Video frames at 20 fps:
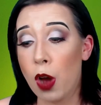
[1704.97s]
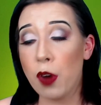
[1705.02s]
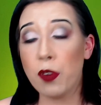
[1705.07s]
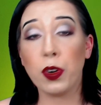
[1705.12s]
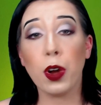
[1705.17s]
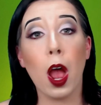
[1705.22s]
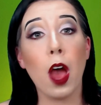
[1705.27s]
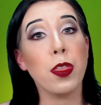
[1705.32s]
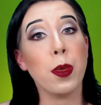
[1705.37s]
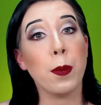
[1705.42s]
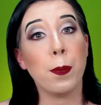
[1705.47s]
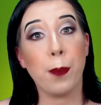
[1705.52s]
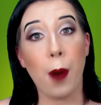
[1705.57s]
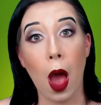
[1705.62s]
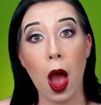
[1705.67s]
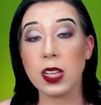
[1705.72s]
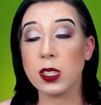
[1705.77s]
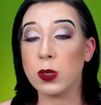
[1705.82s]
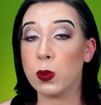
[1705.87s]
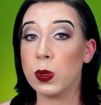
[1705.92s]
Overall, the
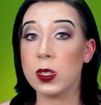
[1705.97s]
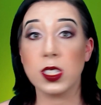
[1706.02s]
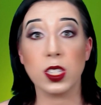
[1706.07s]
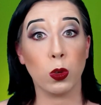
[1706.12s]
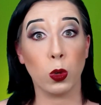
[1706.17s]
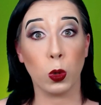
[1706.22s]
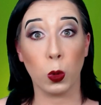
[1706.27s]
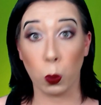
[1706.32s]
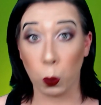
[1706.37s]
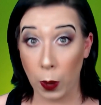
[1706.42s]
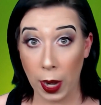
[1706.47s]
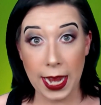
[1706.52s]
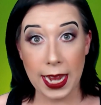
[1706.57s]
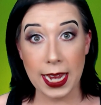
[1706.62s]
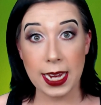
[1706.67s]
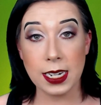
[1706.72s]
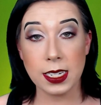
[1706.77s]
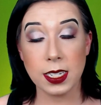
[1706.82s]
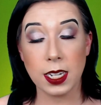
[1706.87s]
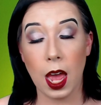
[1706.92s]
box was
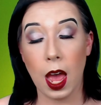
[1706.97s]
great.